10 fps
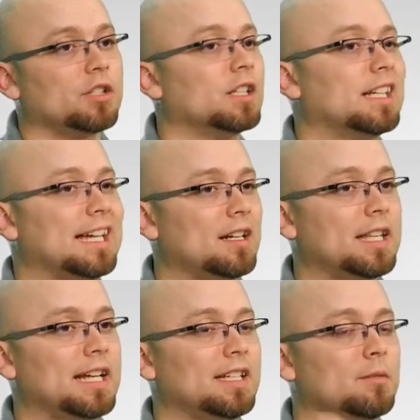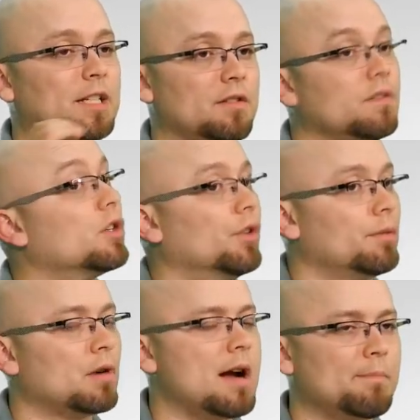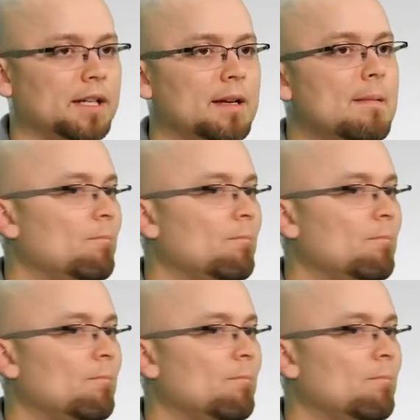going to get on that deal because you've sold the property.